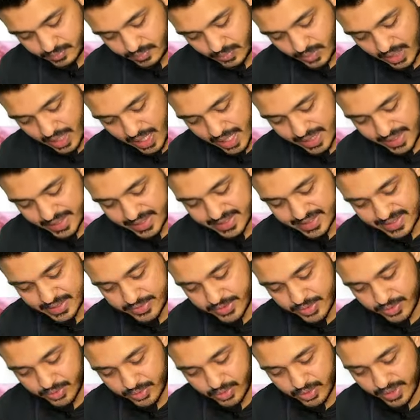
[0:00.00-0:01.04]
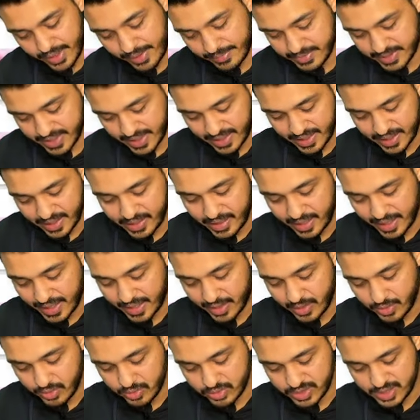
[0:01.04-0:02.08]
And this is due to Klebsiella
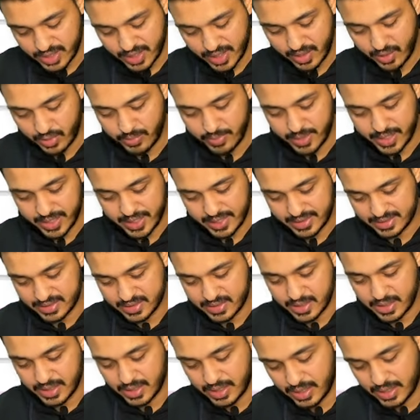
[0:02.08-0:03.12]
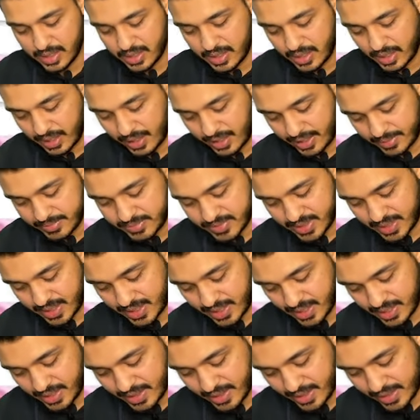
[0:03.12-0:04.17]
rhinoscleromatis.
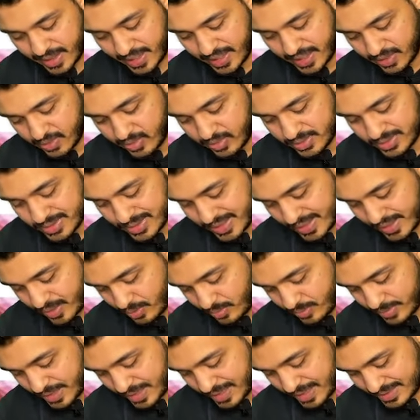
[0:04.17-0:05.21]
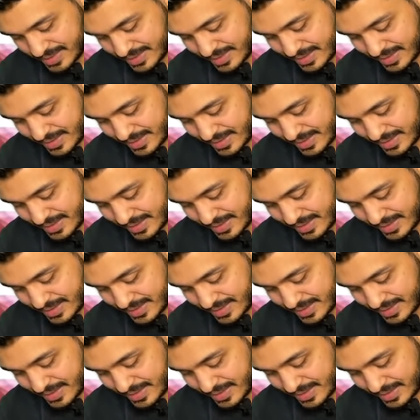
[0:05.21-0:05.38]
Klebsiella rhinoscleromatis.